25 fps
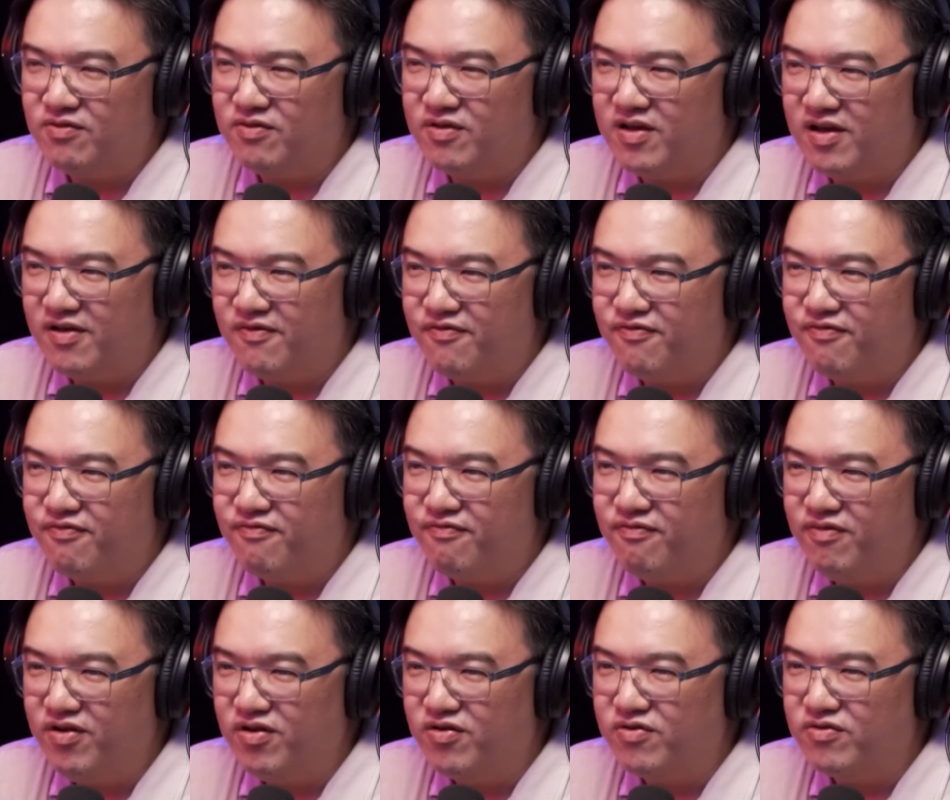to have,
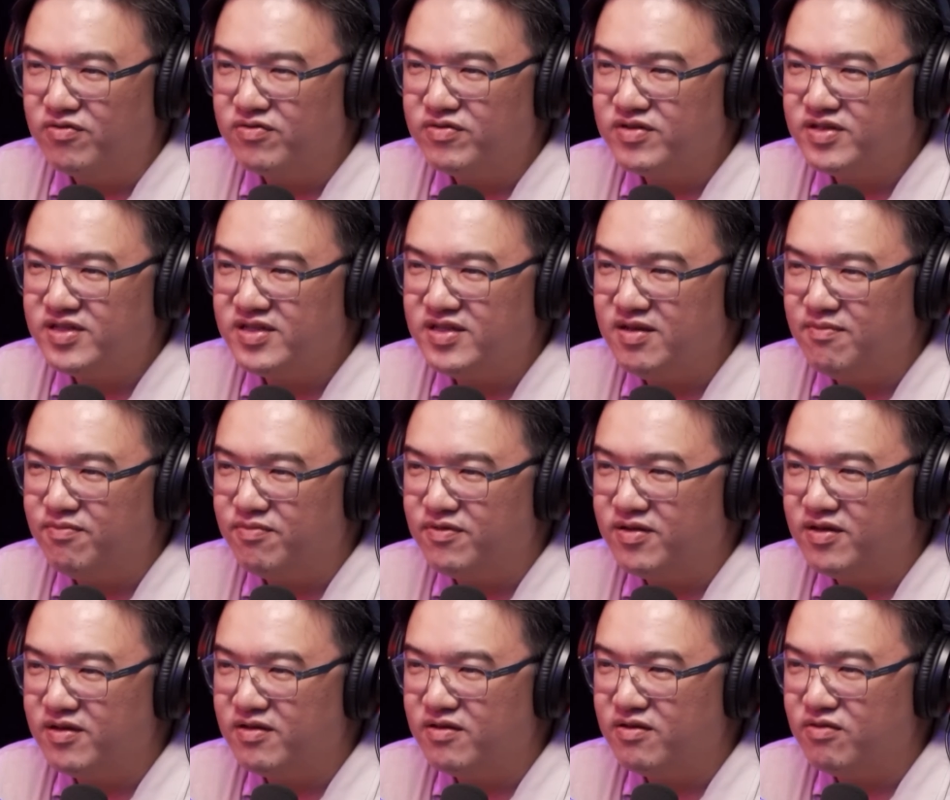
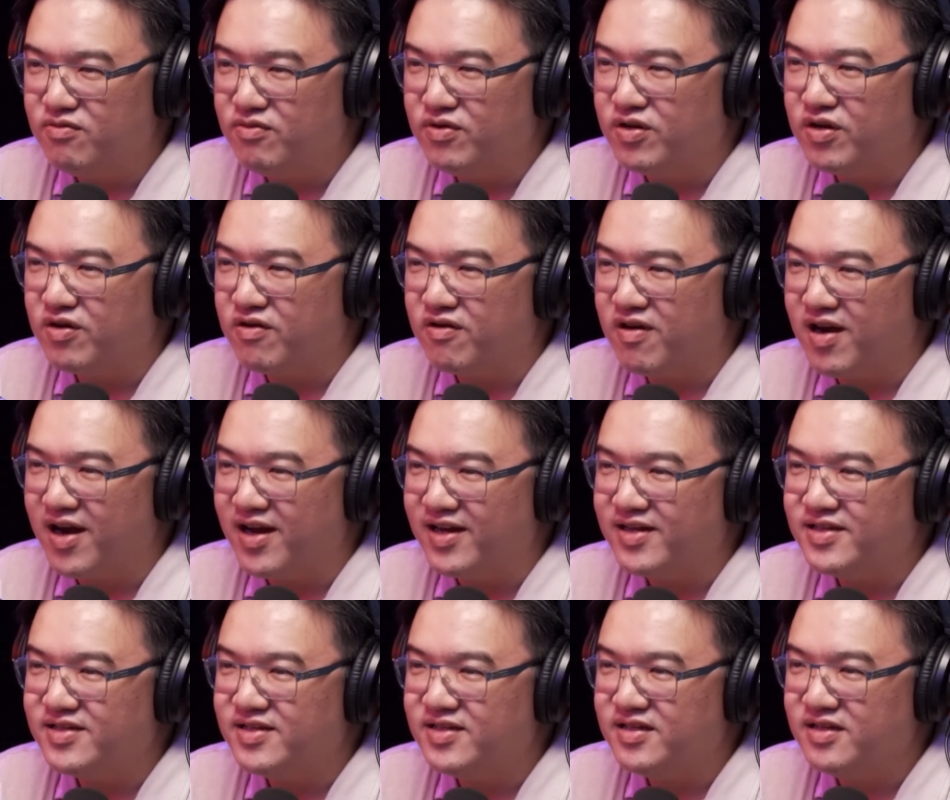slipped through the
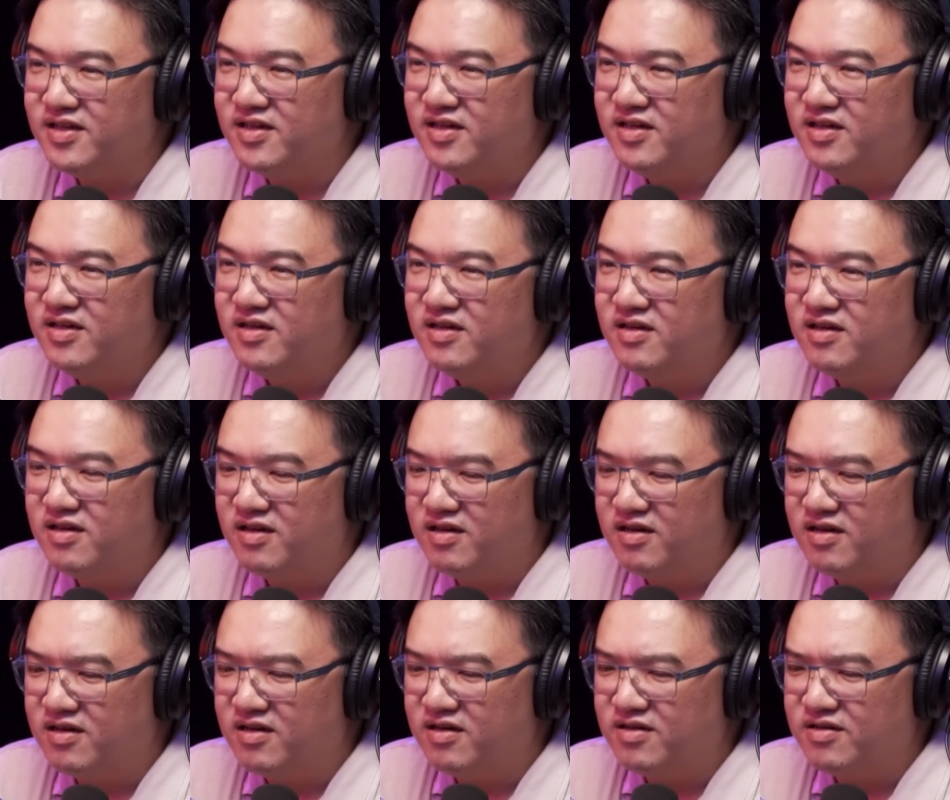cracks,
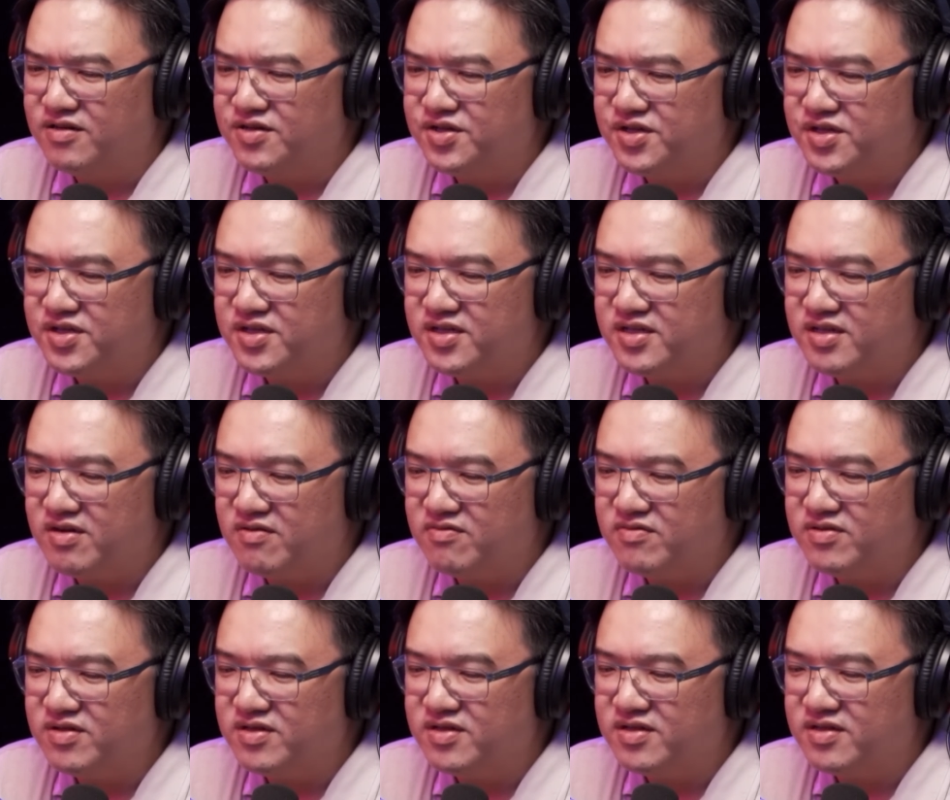just
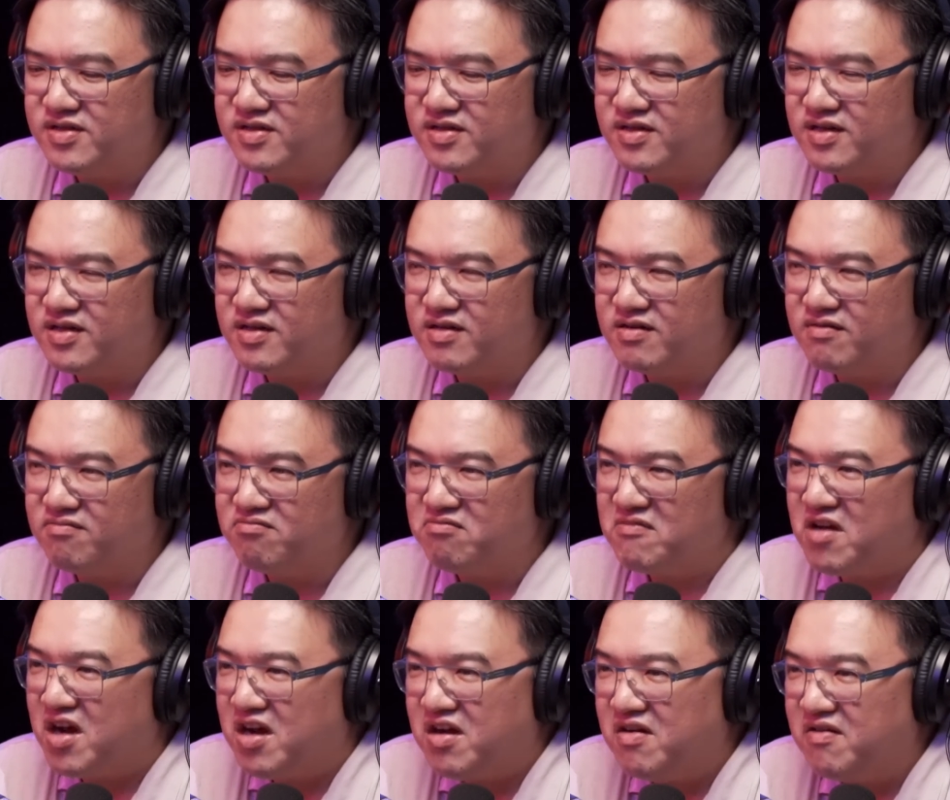sounds
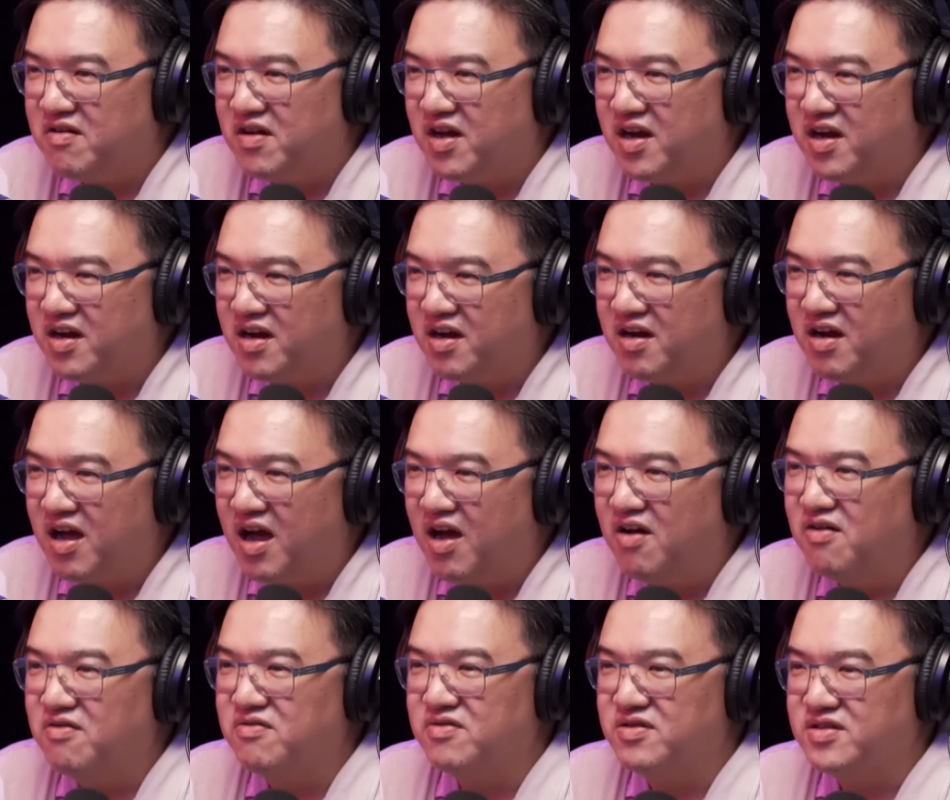kind of like,
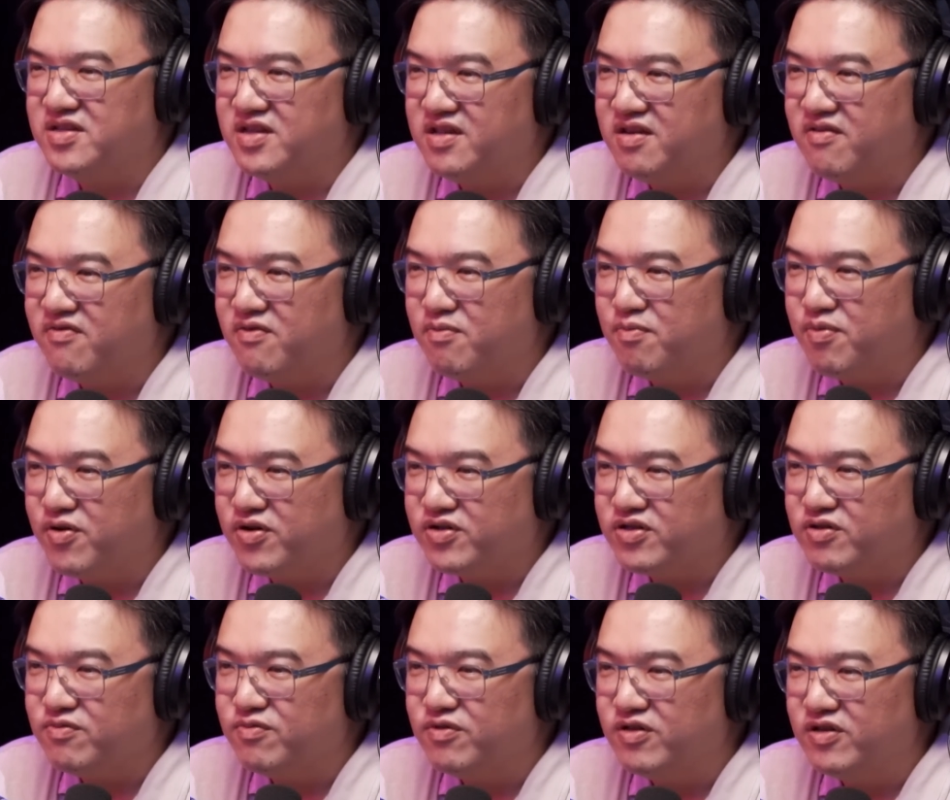how is it even
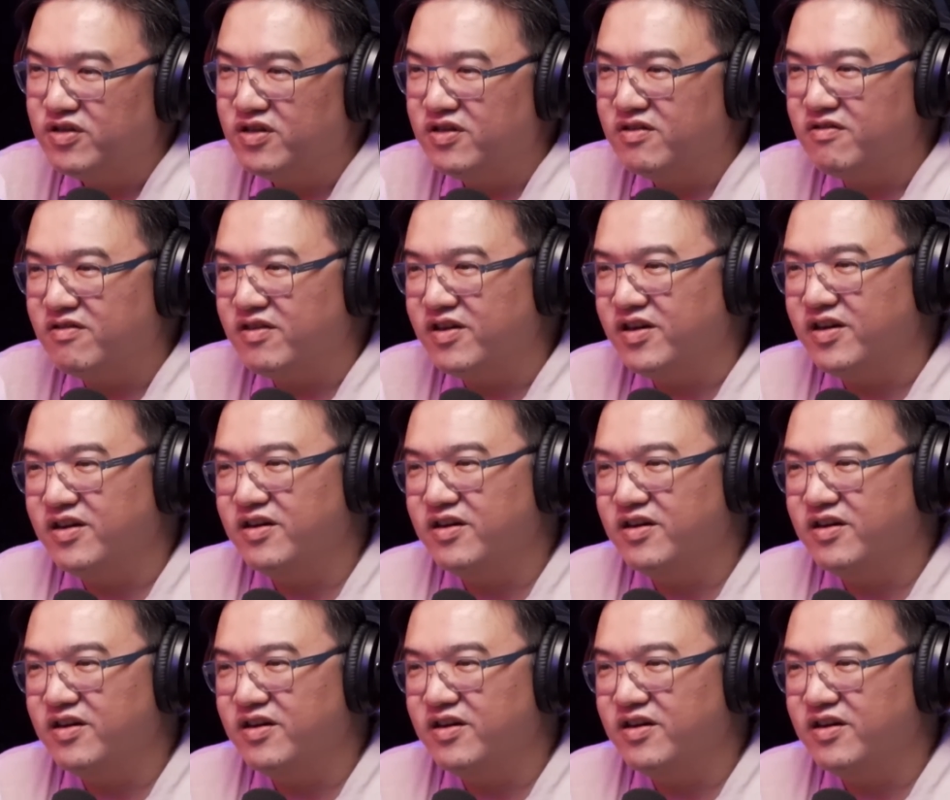possible, right?